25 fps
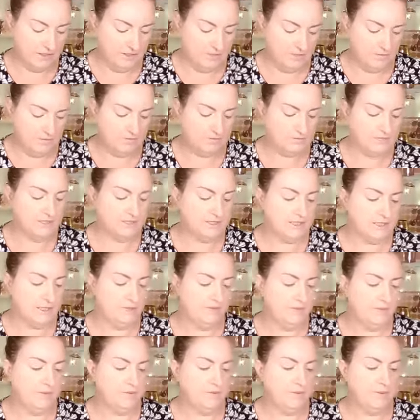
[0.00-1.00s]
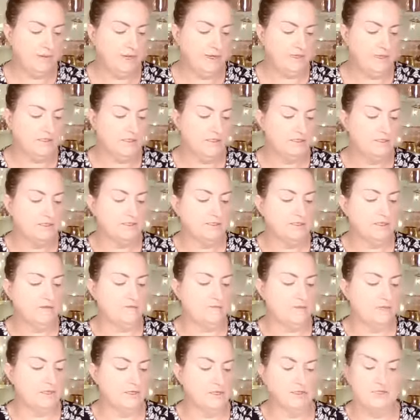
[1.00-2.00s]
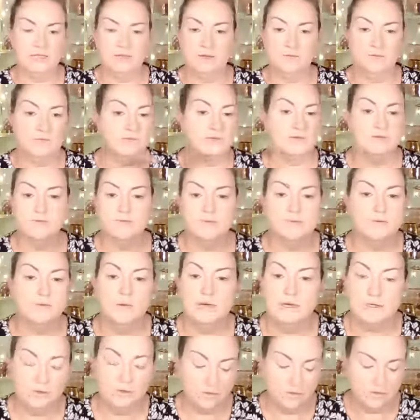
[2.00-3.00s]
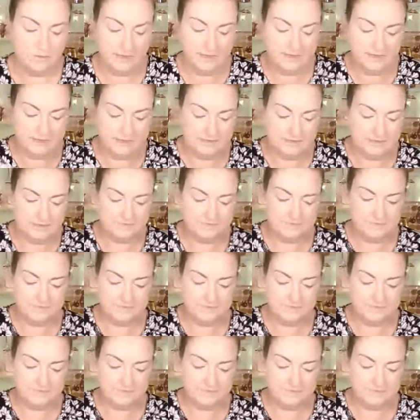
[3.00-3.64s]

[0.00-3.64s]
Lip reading: we will start with a base. So we're going to start with the one called base.